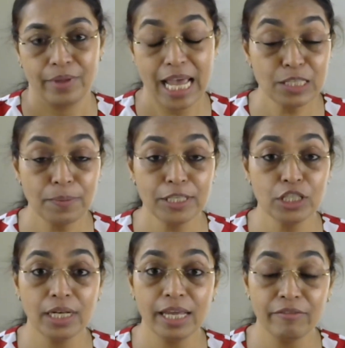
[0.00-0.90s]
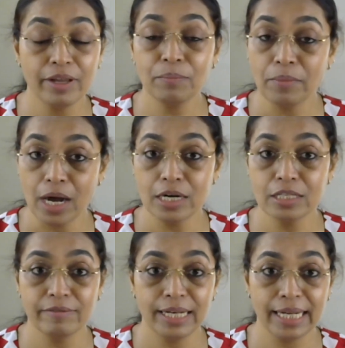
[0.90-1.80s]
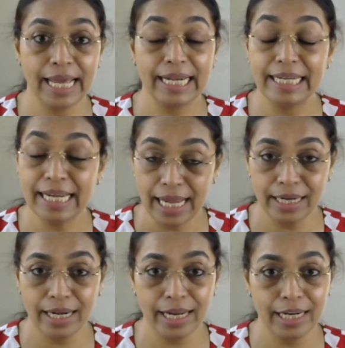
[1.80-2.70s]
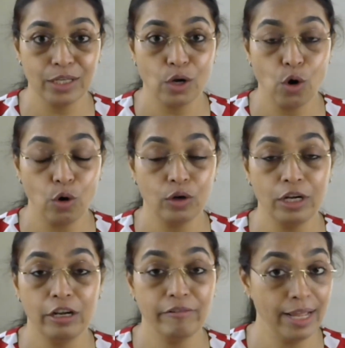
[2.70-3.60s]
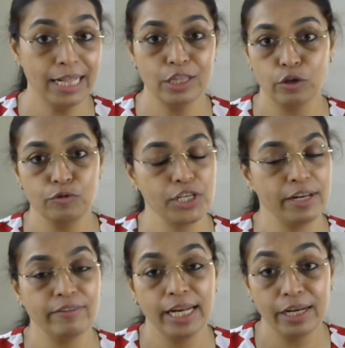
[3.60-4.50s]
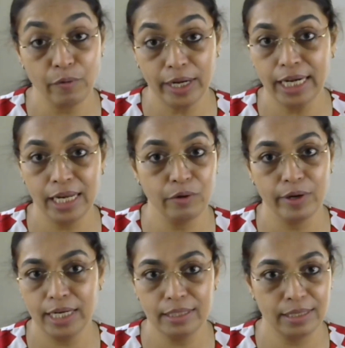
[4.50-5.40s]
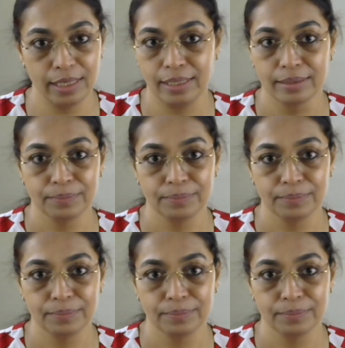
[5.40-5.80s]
Especially when Mars will get direct on 12th of January 2023.